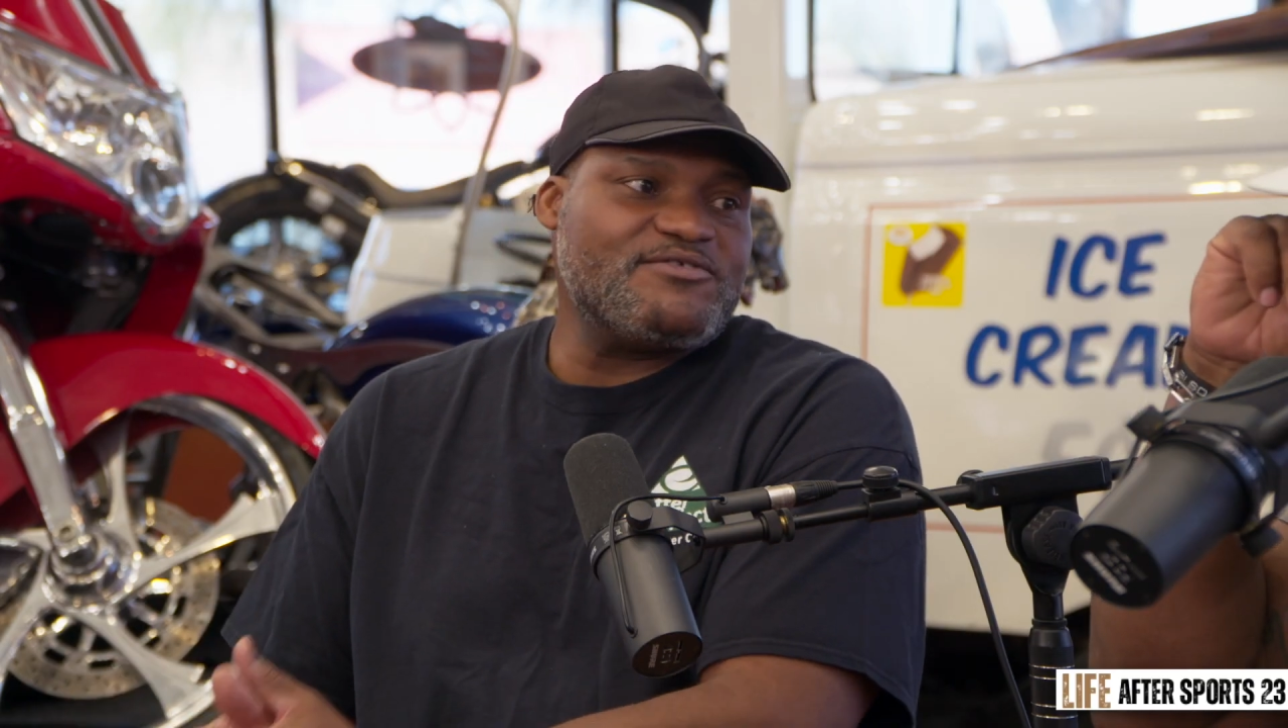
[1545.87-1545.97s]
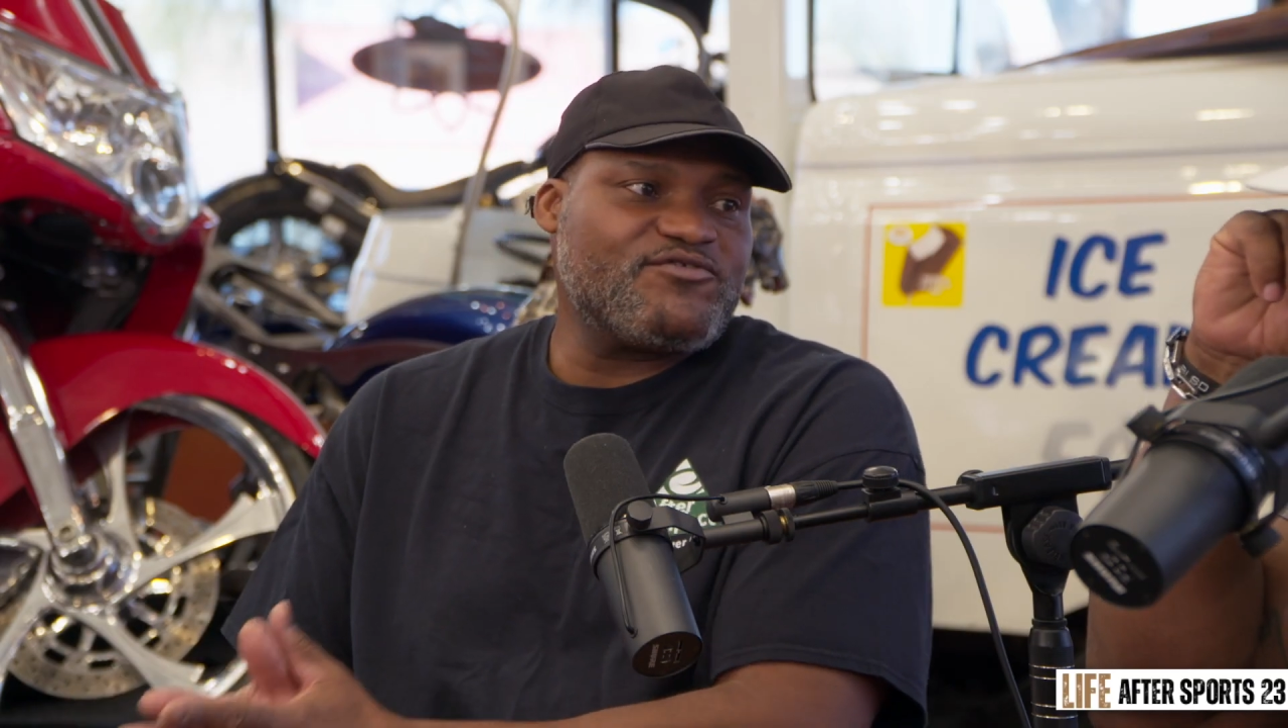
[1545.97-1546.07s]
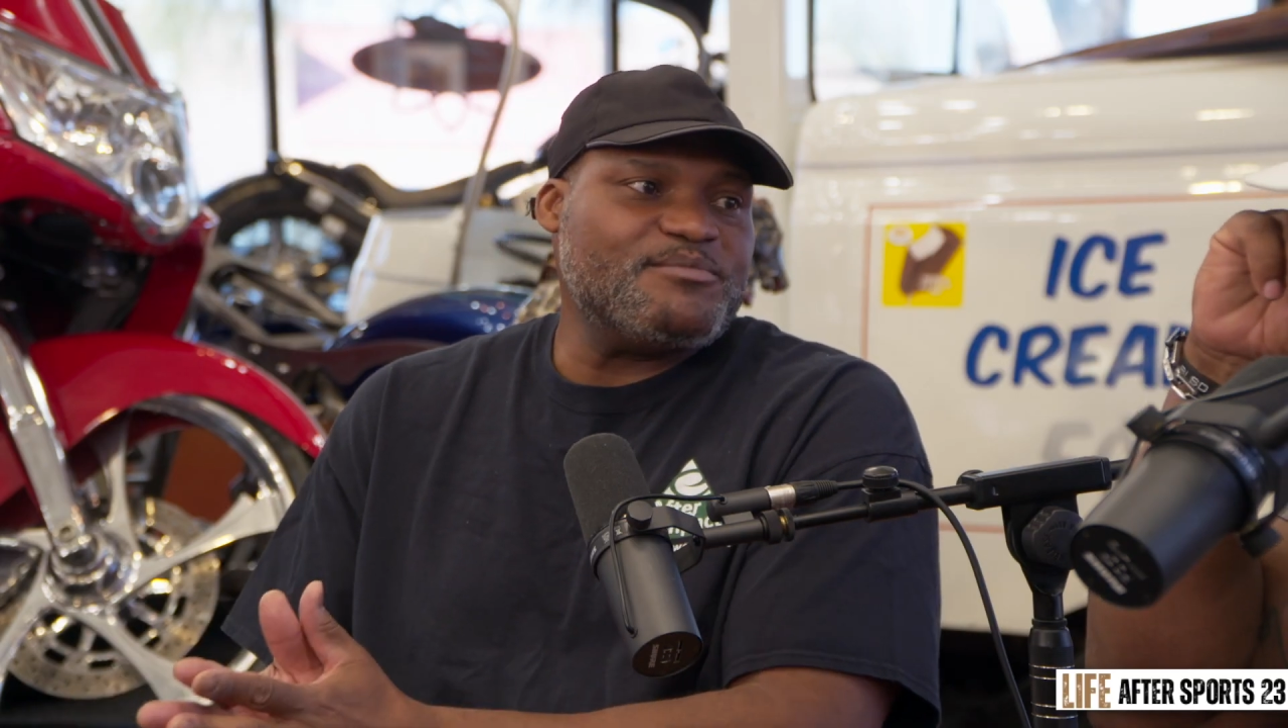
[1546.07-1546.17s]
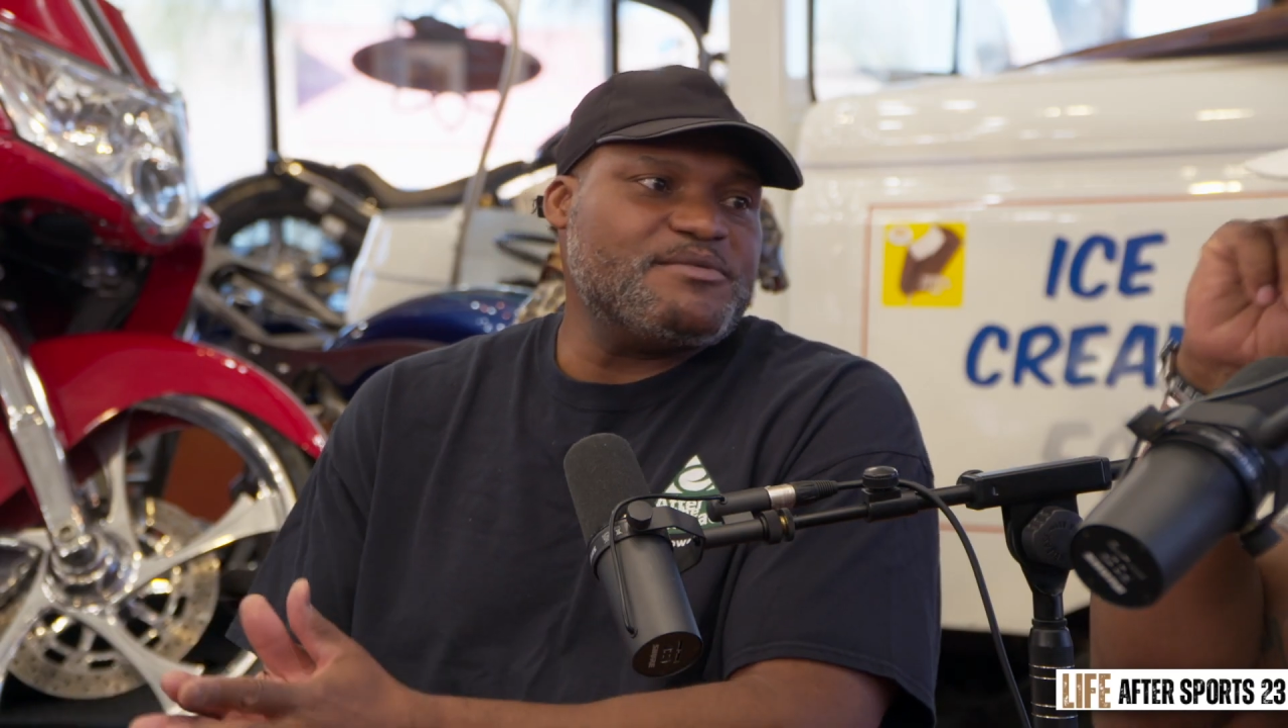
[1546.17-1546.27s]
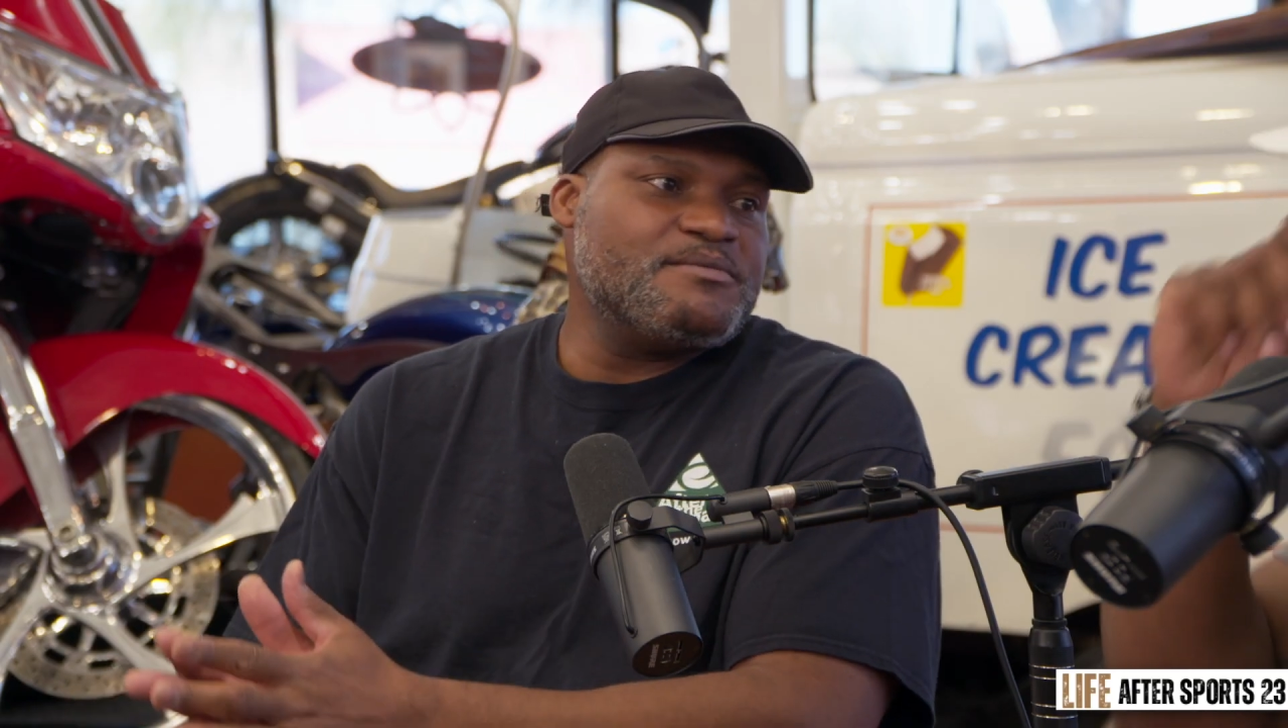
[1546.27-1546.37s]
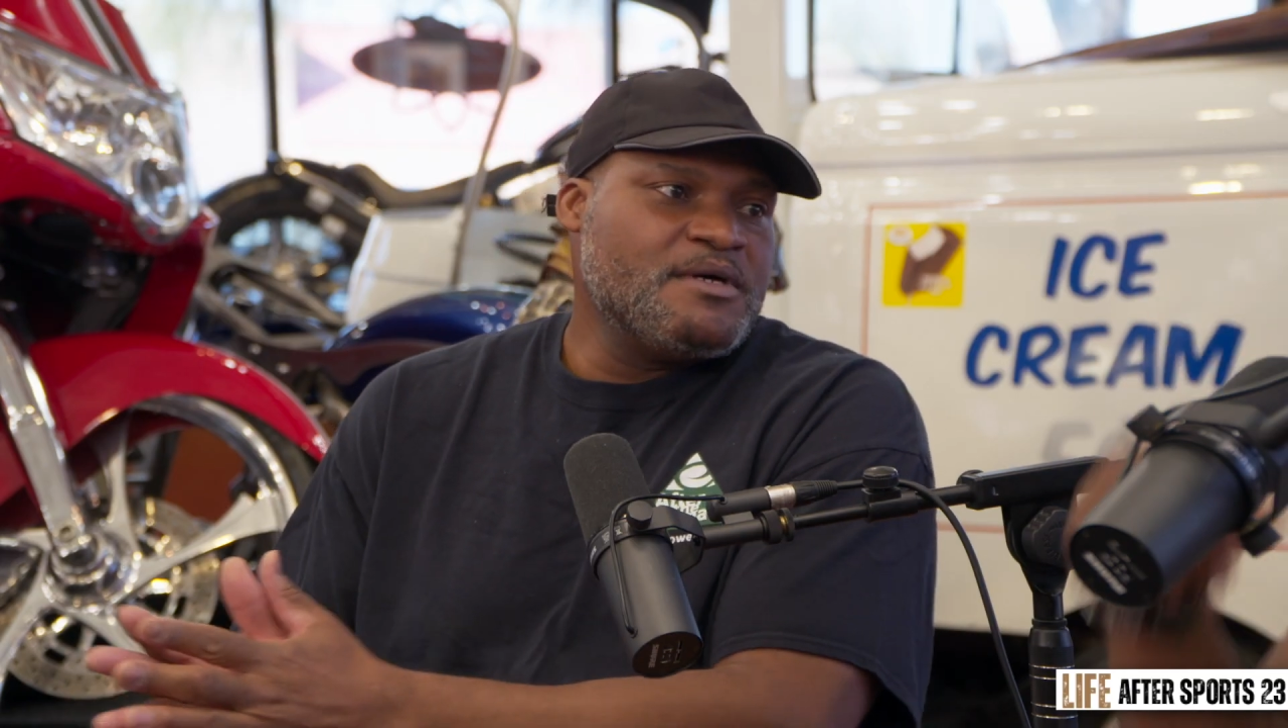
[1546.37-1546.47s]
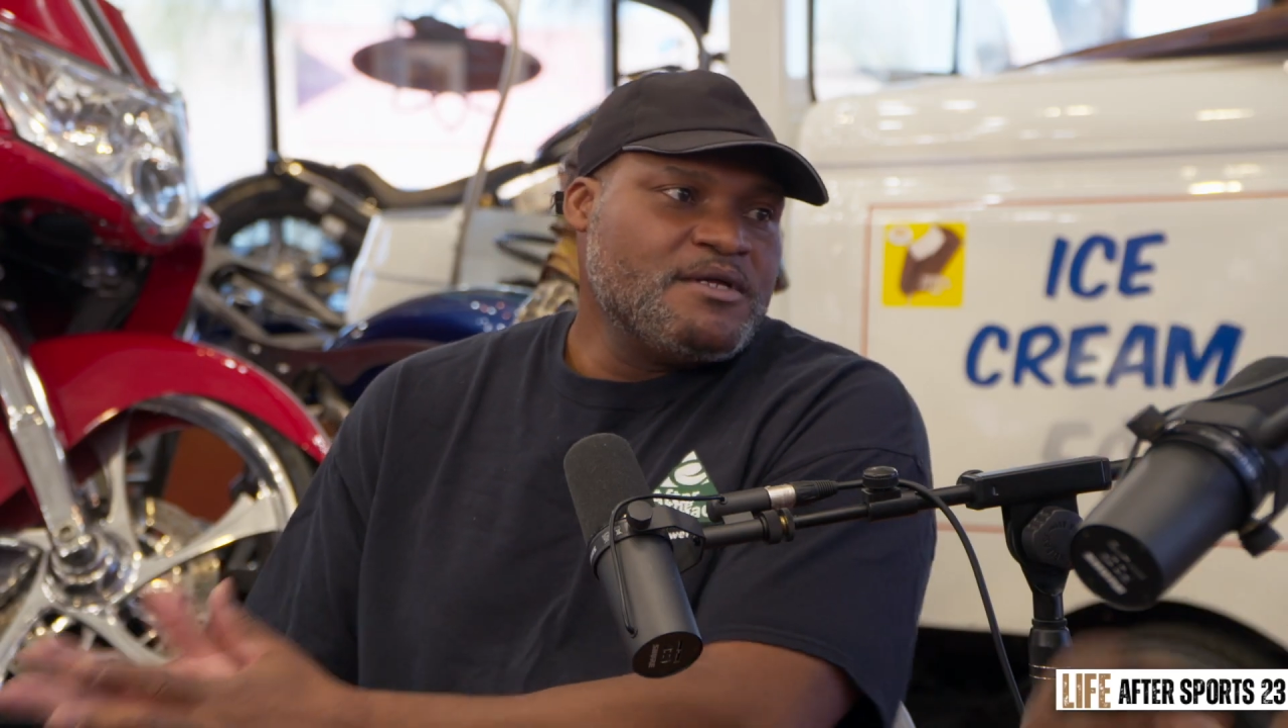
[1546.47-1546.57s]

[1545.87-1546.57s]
from